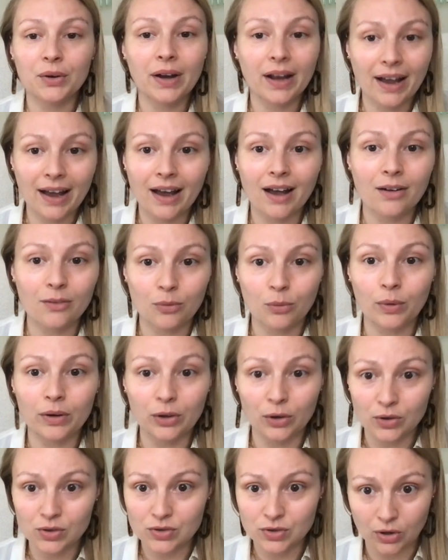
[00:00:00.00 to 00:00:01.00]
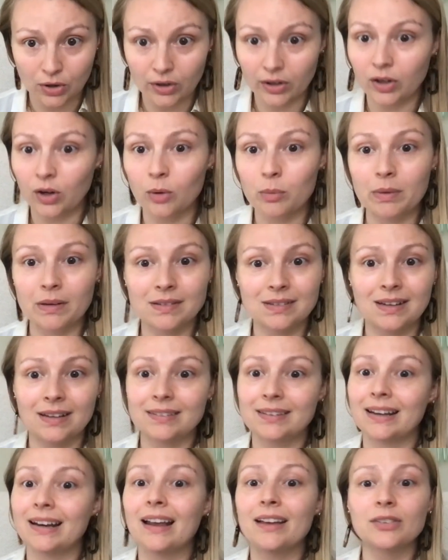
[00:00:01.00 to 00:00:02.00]
to have when you're starting your
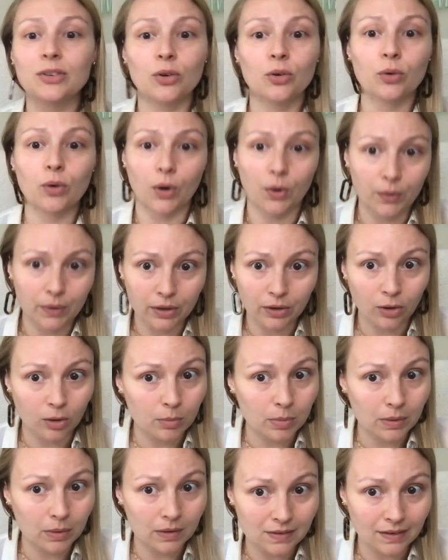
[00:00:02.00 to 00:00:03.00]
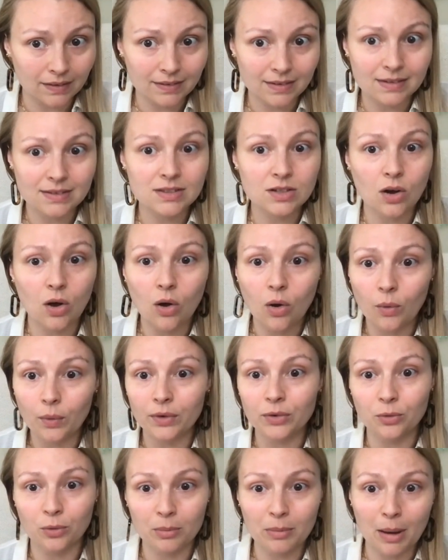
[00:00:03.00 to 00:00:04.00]
business and as you're growing your business is to
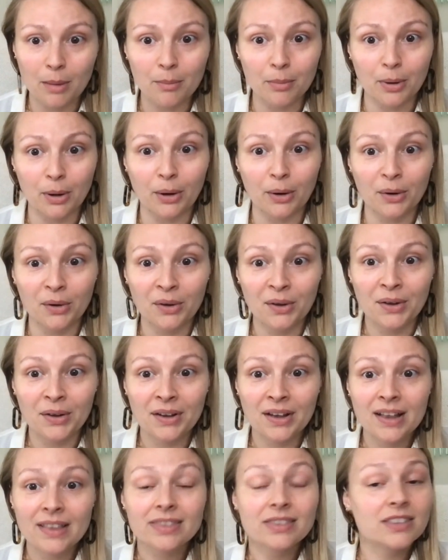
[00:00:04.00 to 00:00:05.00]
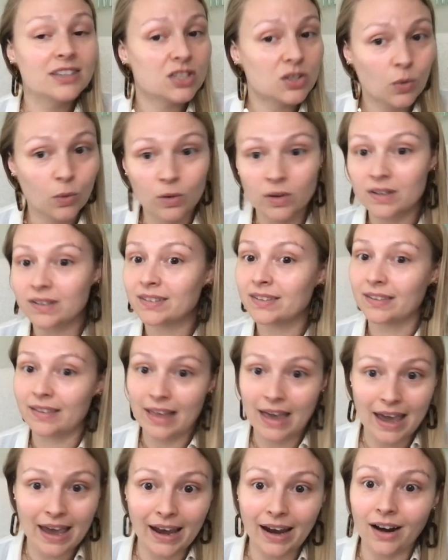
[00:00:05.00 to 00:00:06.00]
always remember the tortoise and
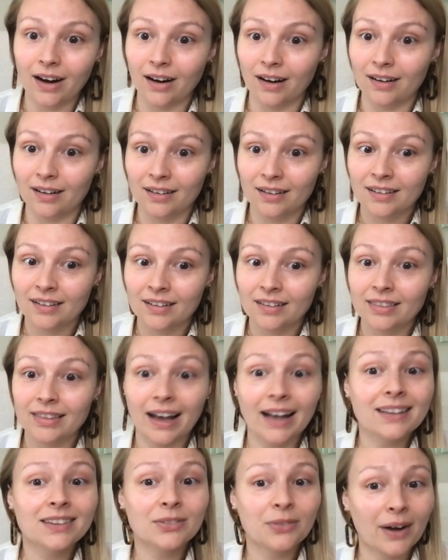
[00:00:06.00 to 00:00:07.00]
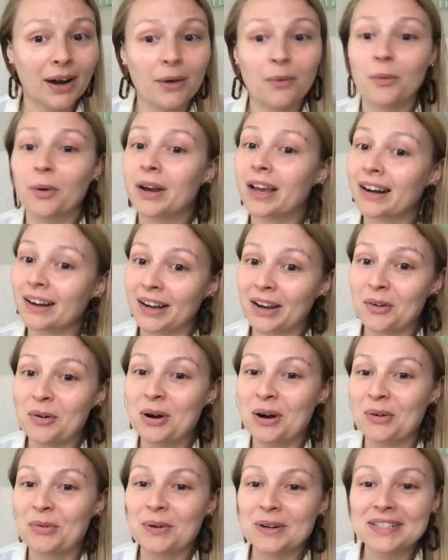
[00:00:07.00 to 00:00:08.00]
the hare. That's right.
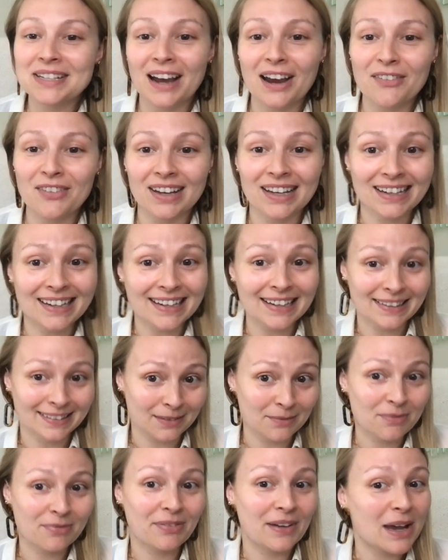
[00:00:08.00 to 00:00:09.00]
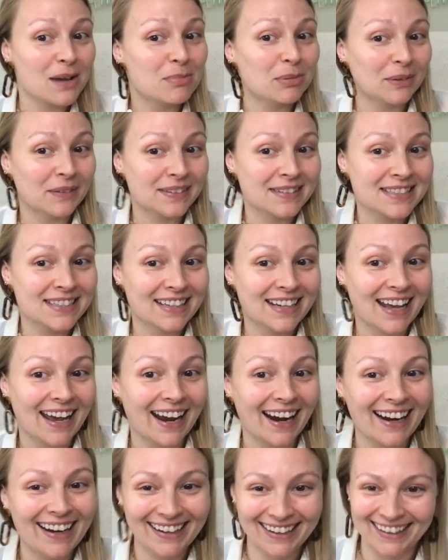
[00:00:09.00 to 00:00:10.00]
We're diving into some fables
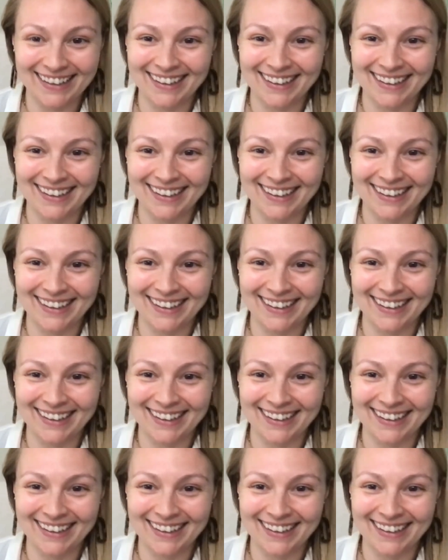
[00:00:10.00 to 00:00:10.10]
today.